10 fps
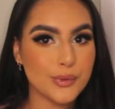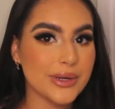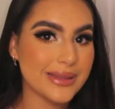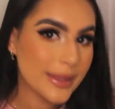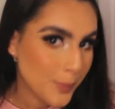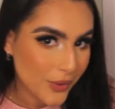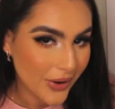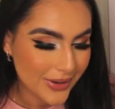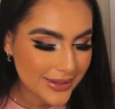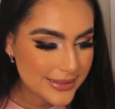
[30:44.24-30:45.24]
for lip
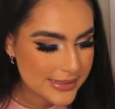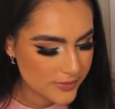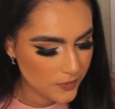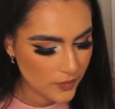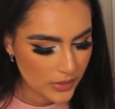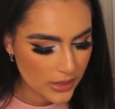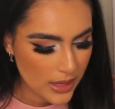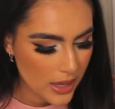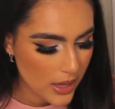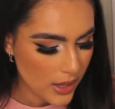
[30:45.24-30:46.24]
products,
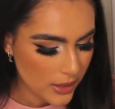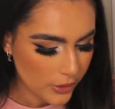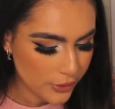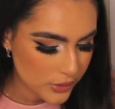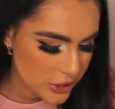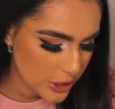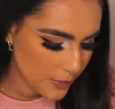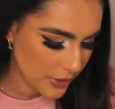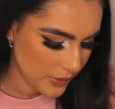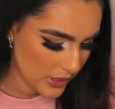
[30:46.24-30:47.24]

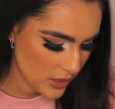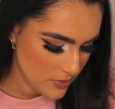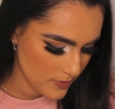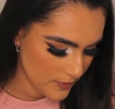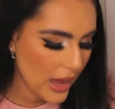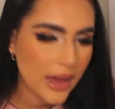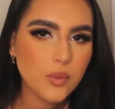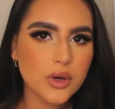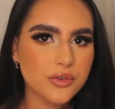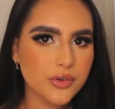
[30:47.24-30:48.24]
Gucci Beauty.
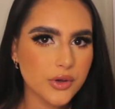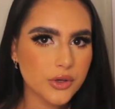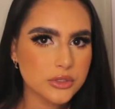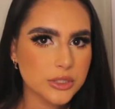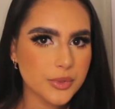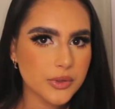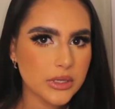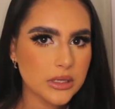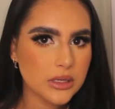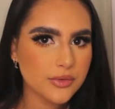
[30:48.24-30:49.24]
I work for Gucci
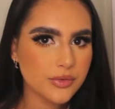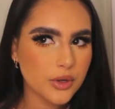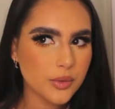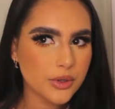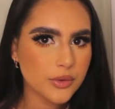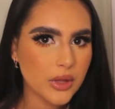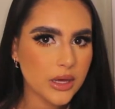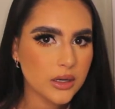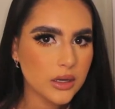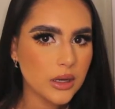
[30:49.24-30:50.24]
Beauty, if no one knew
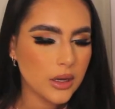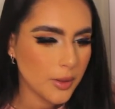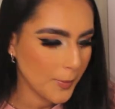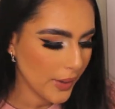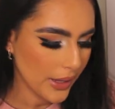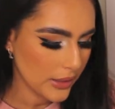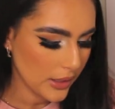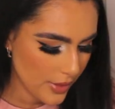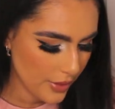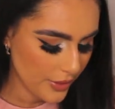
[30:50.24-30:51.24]
that, but
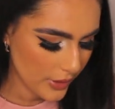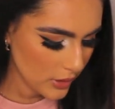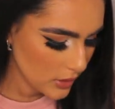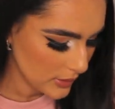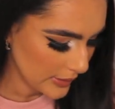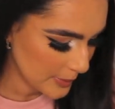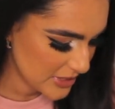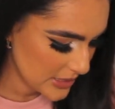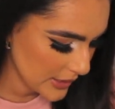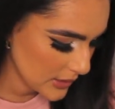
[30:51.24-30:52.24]
their
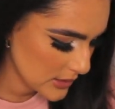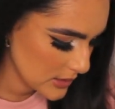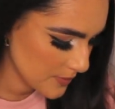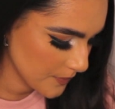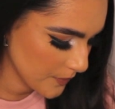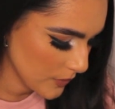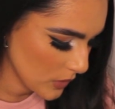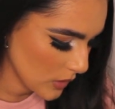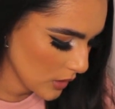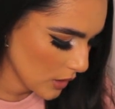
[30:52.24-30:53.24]
lipsticks
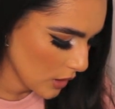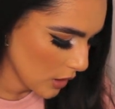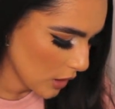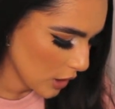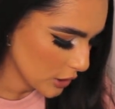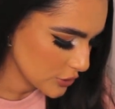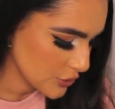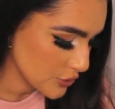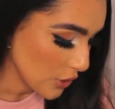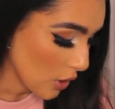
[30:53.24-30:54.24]
are
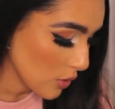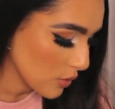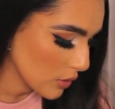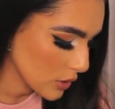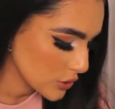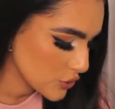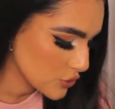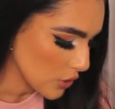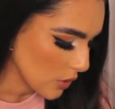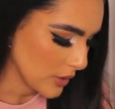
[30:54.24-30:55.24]
so
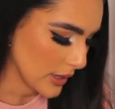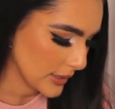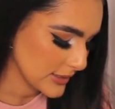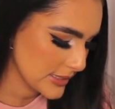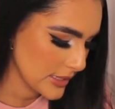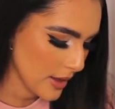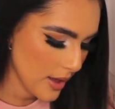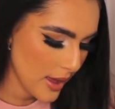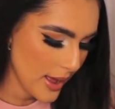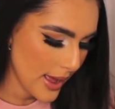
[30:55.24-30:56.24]
nice.
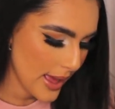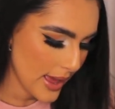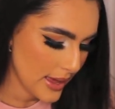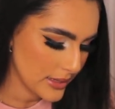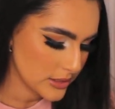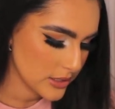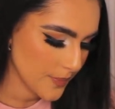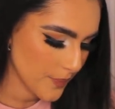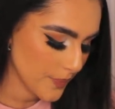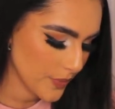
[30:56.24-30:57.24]

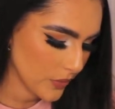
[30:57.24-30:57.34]
And